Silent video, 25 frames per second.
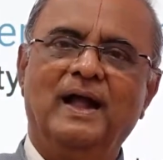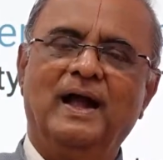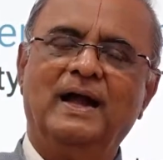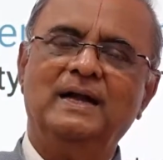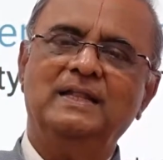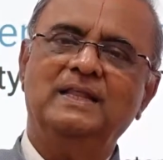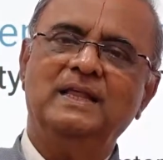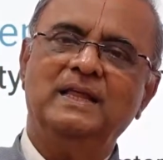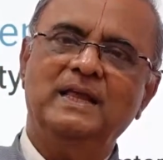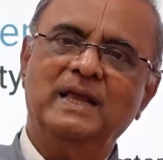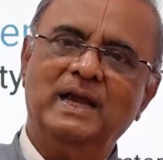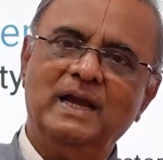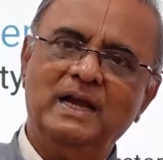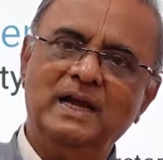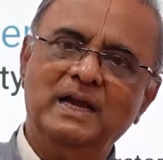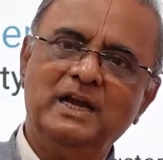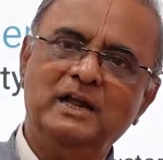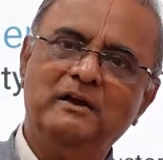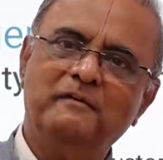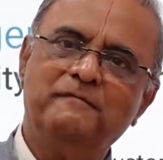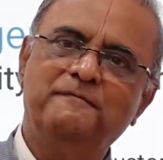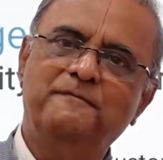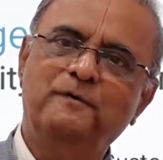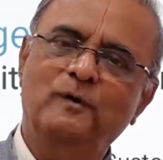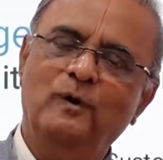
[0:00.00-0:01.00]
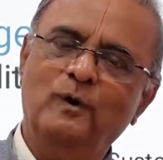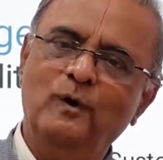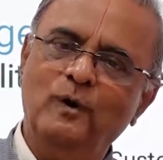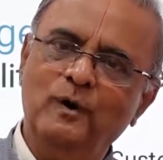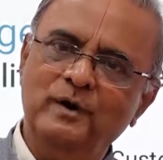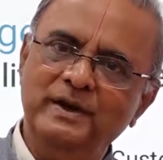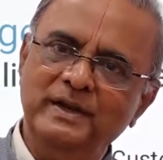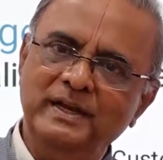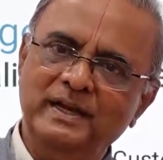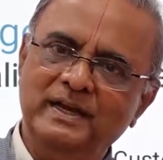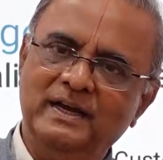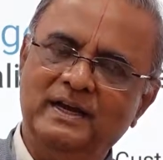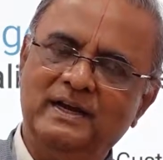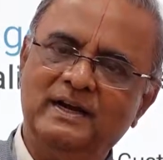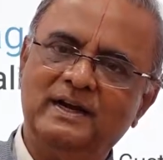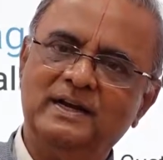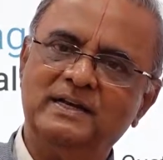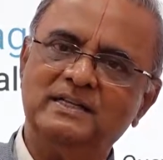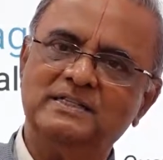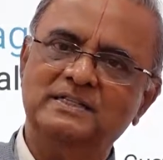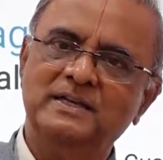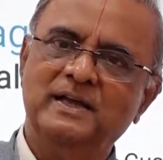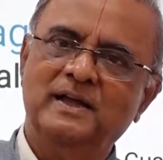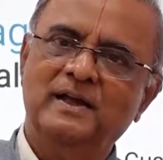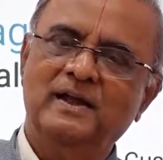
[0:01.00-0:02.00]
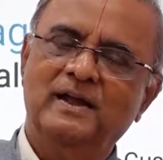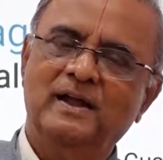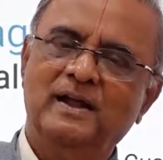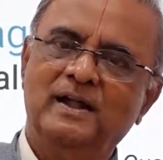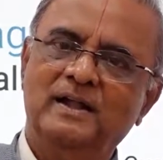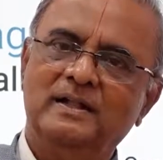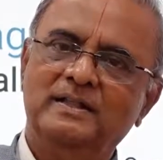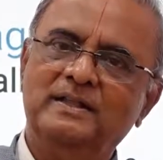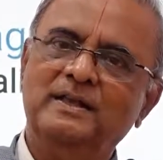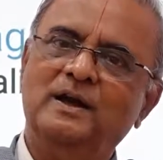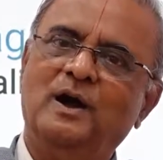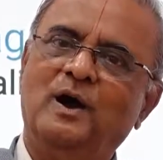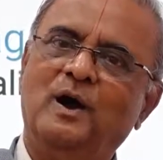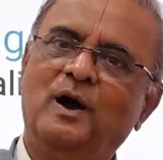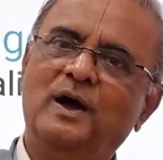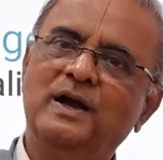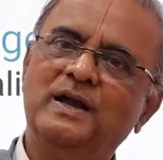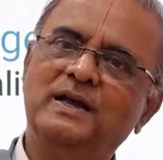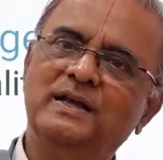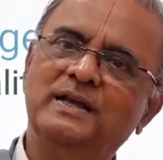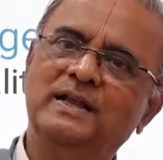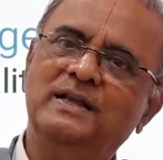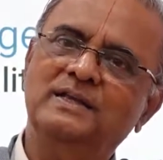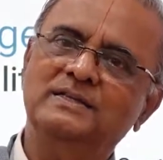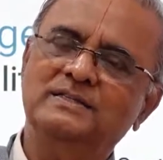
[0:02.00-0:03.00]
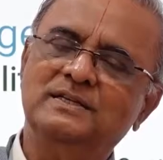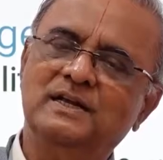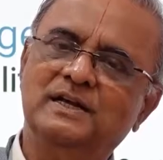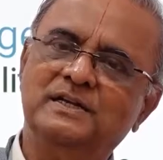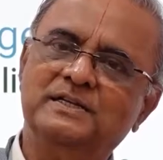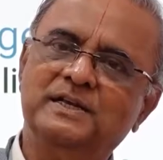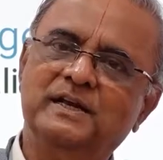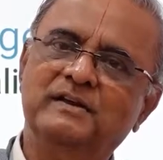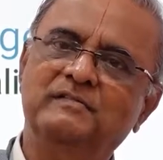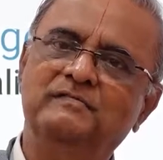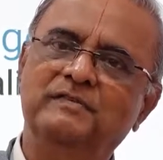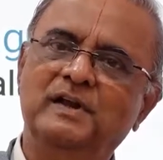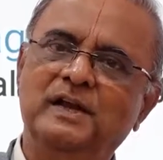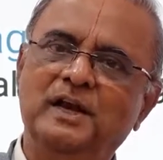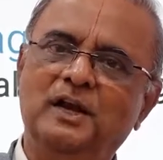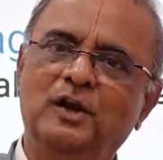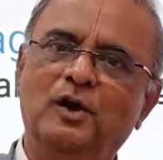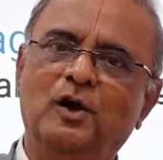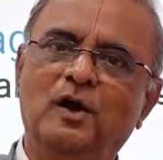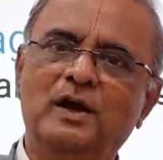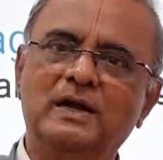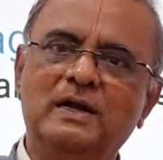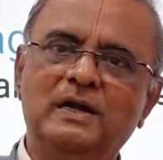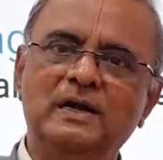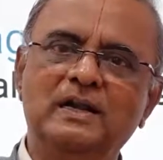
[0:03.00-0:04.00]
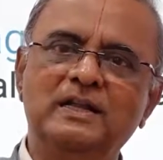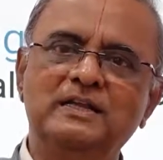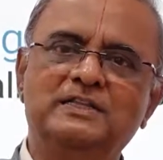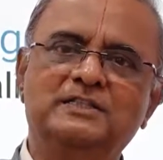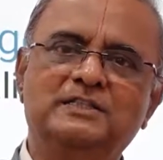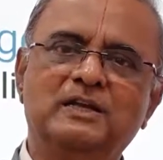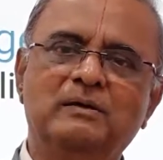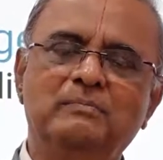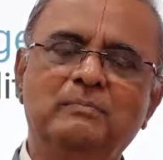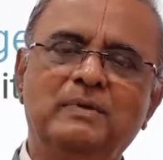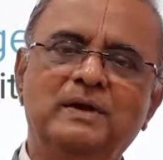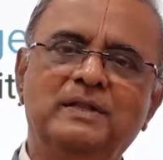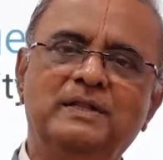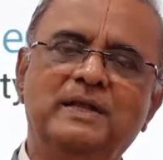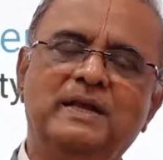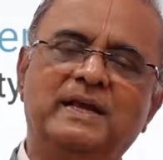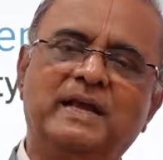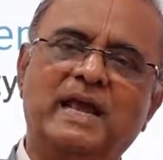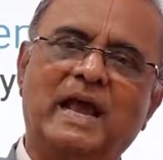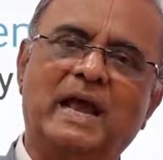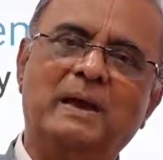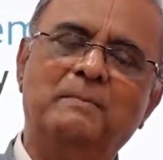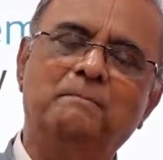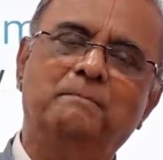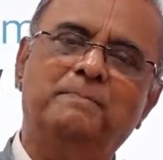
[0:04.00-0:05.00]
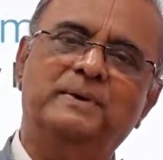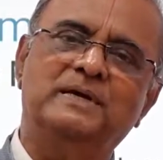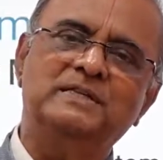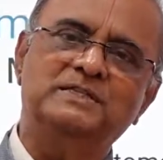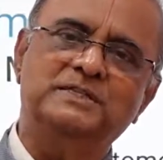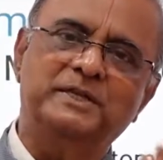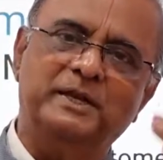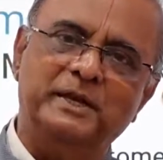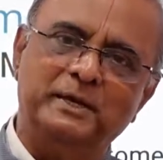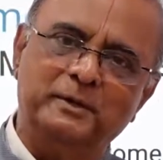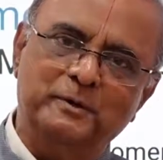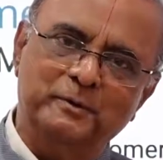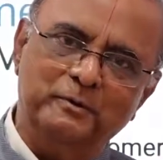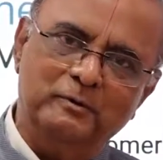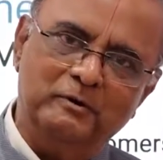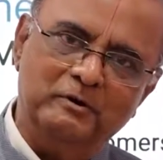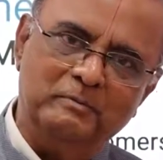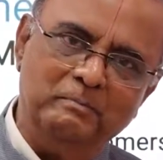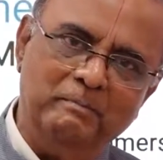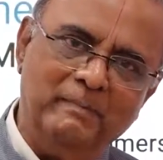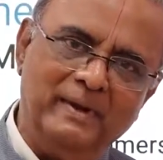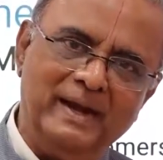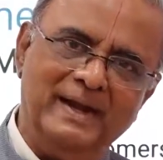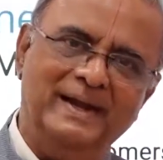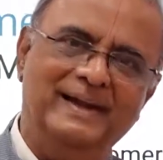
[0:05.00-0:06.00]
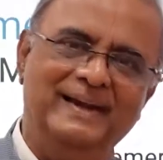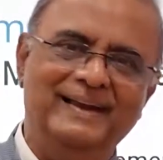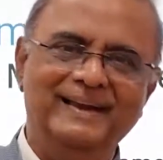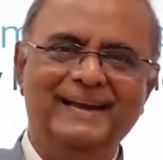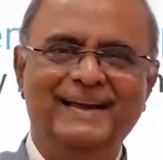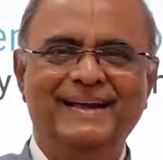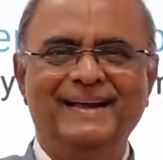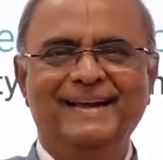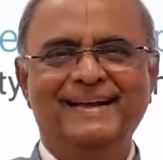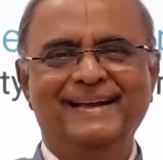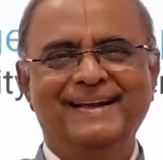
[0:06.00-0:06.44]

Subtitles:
At the end of 4 years, the organization will not list him in the campus recruitment.